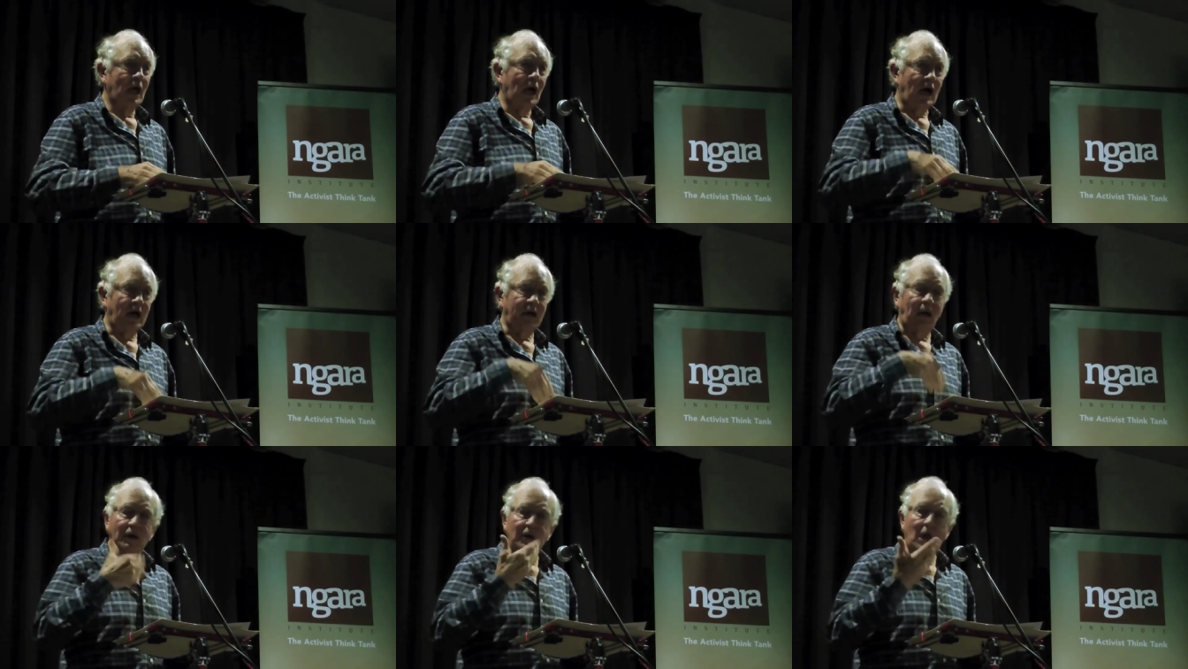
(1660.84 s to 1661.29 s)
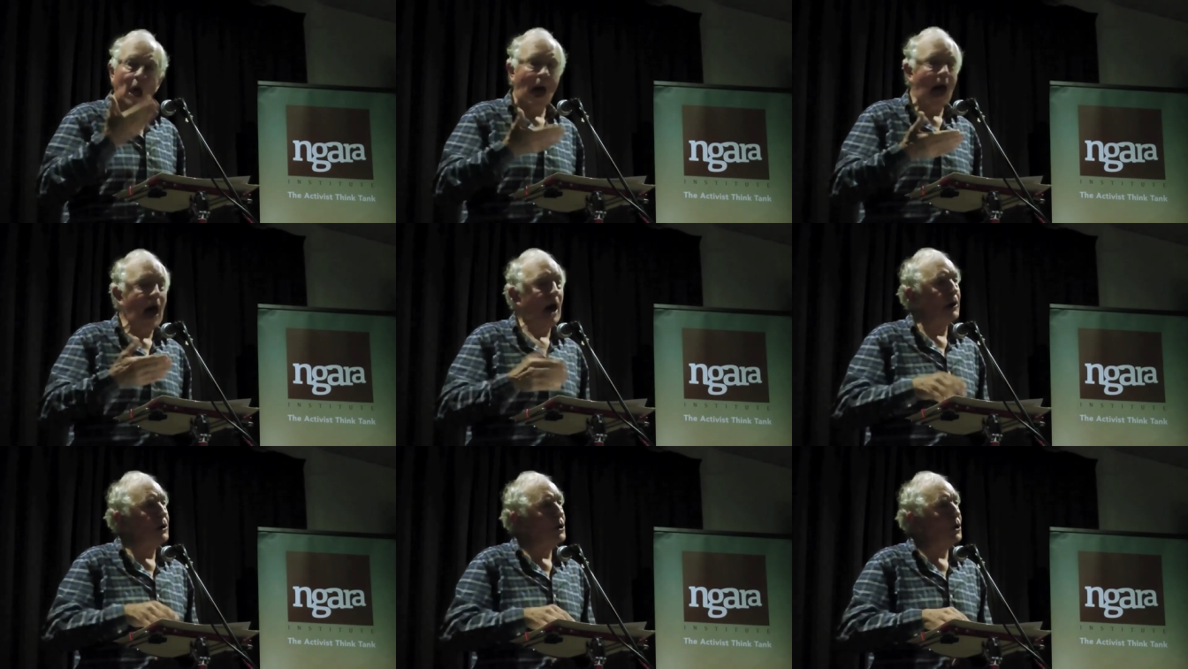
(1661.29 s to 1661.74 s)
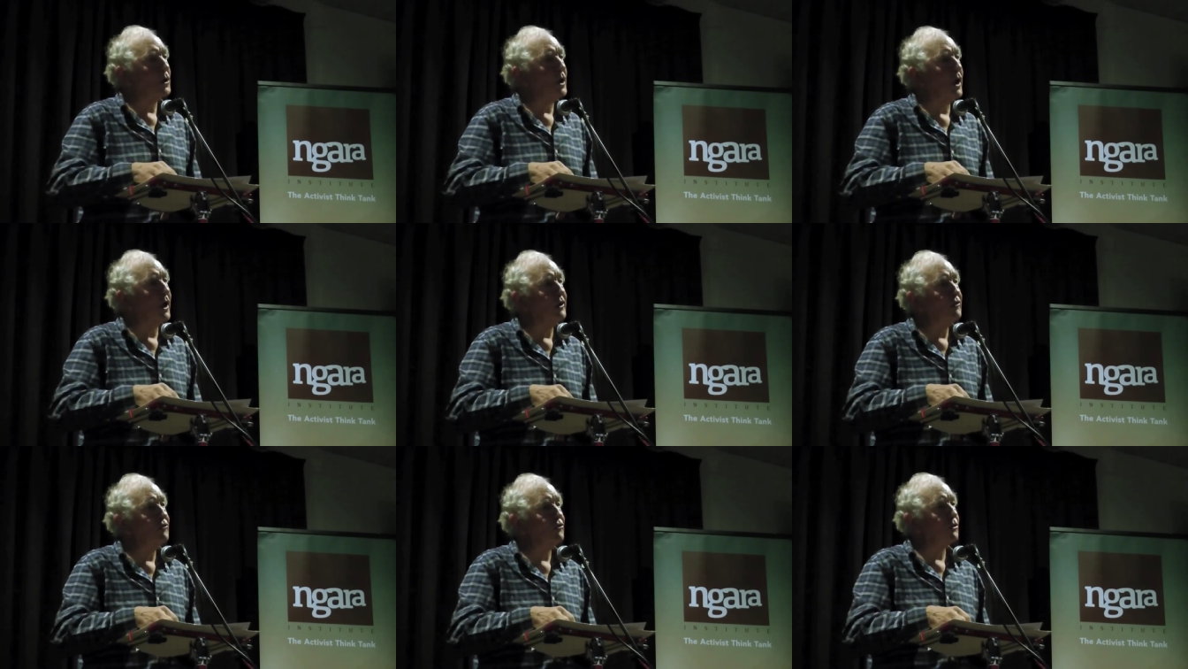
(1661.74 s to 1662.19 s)
I don't know how you're
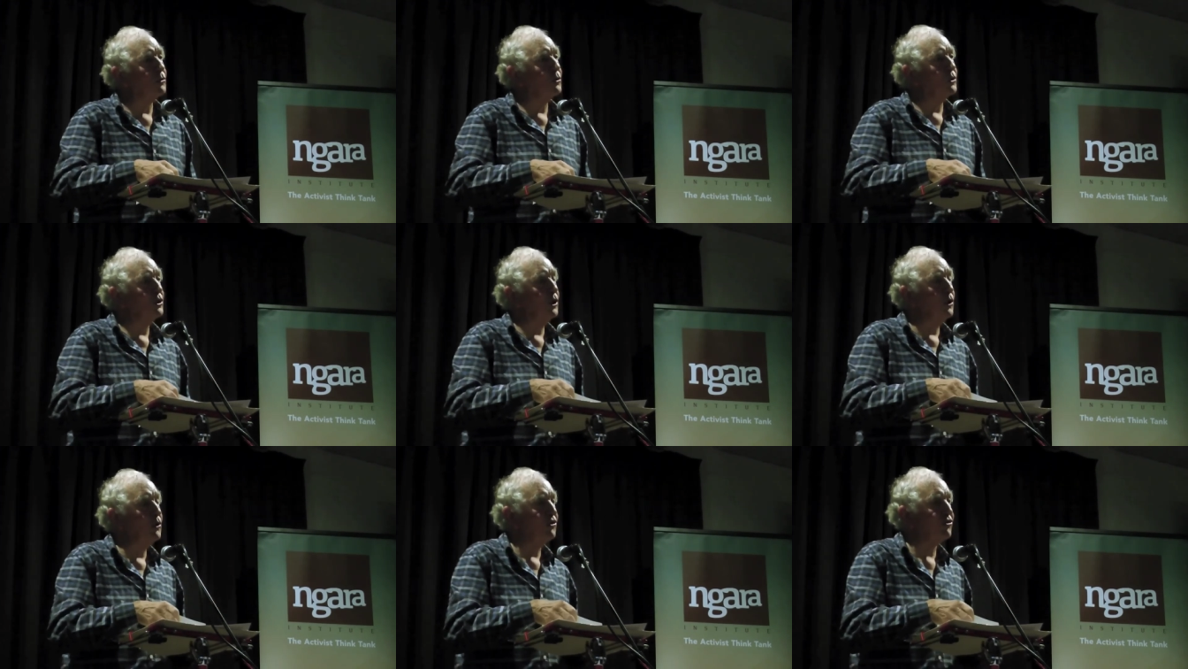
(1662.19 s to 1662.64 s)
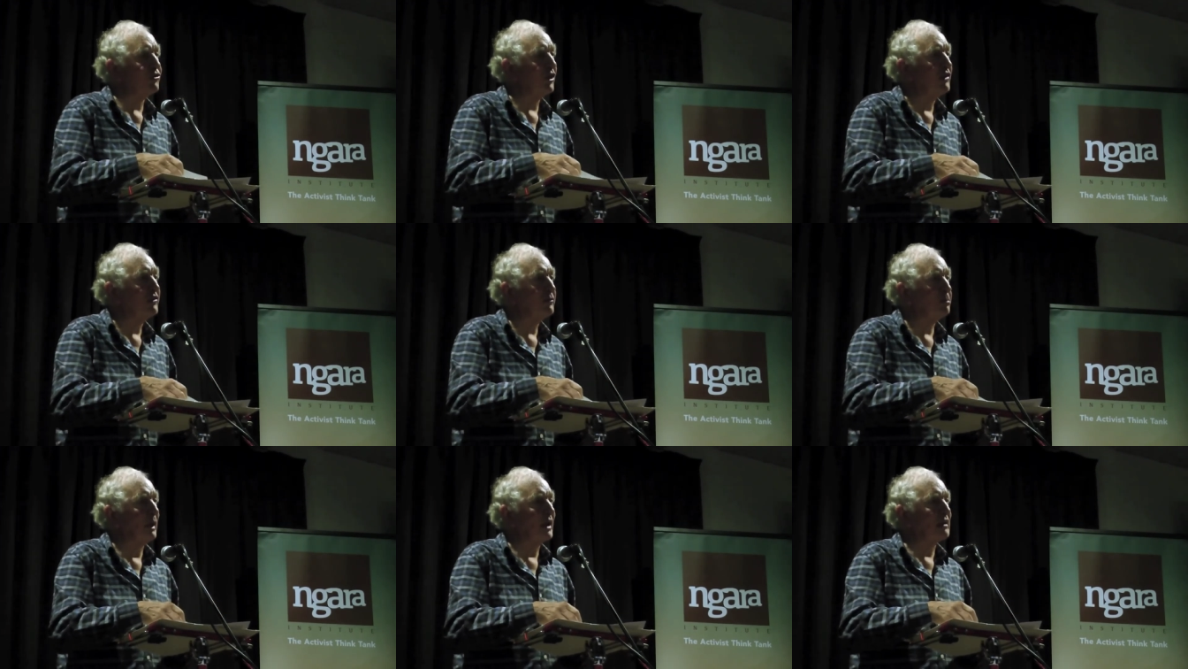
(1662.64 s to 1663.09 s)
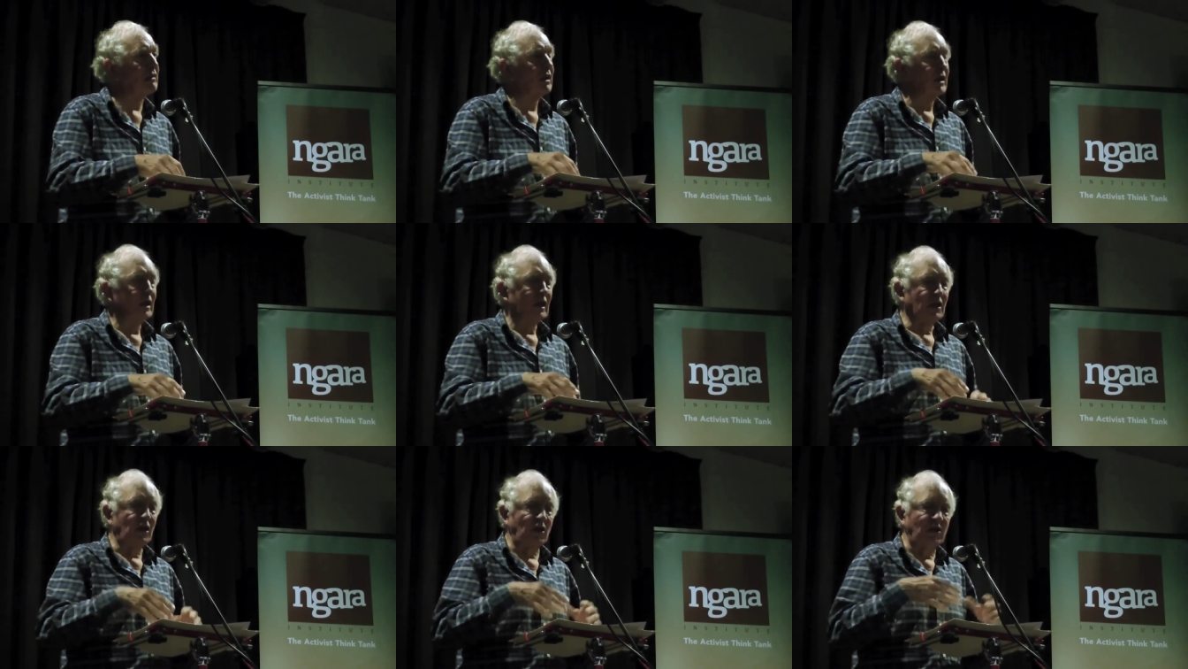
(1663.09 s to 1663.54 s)
going to use this, but
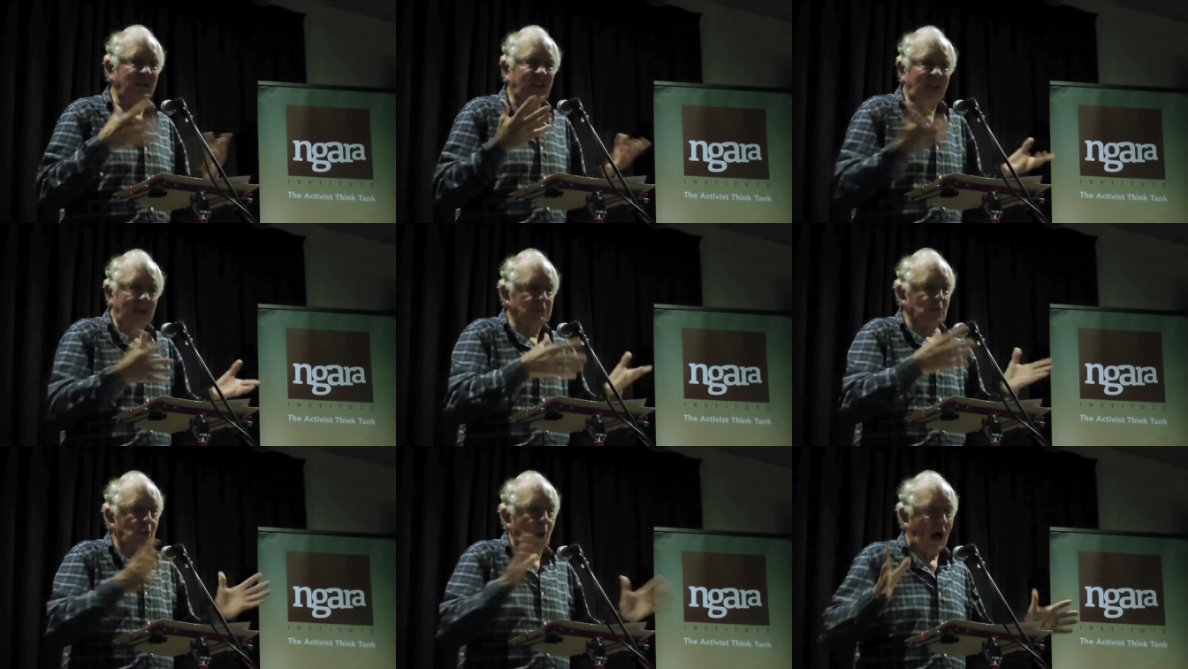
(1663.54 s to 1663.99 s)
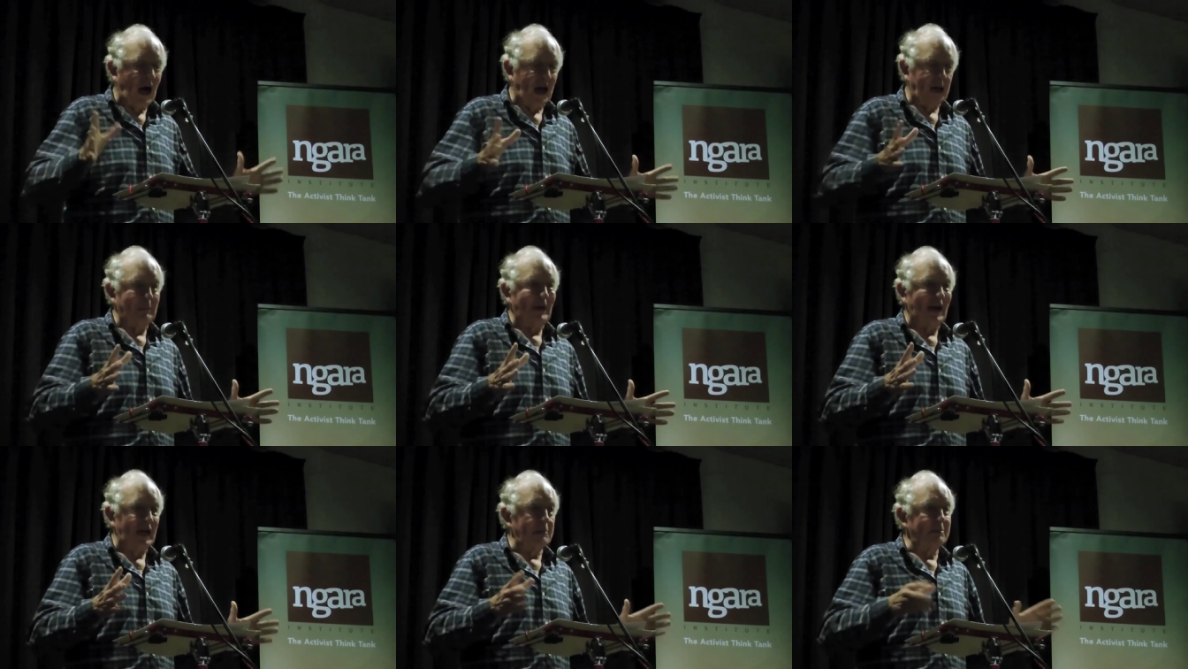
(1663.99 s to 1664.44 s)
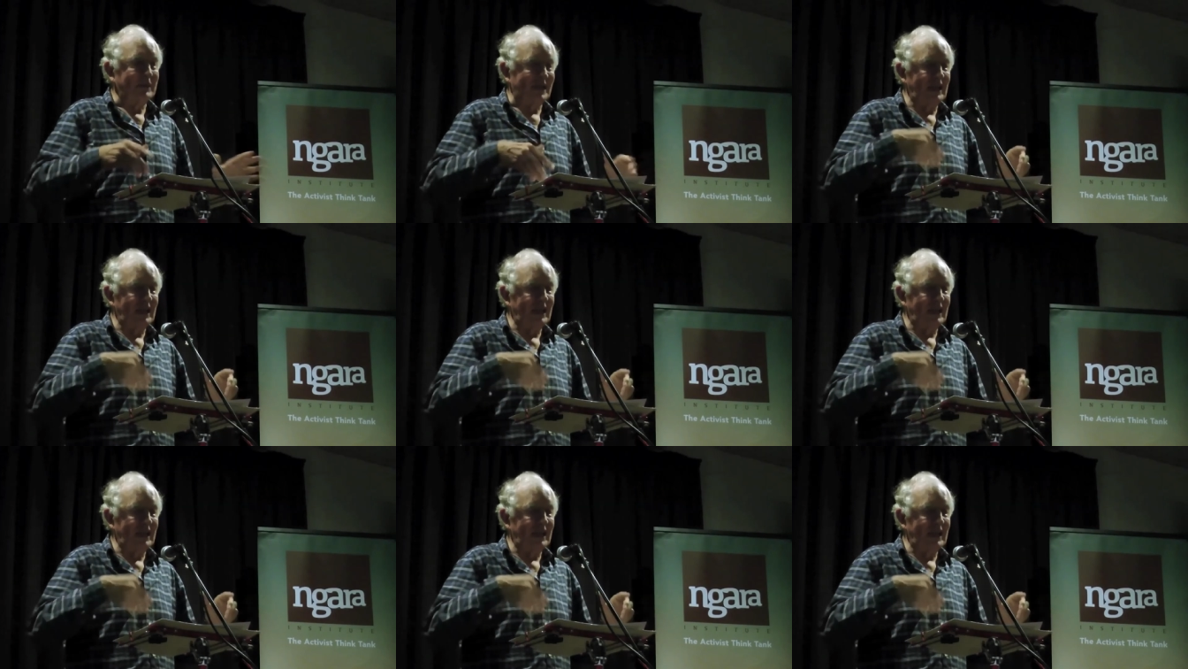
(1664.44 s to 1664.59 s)
you keep quiet about it,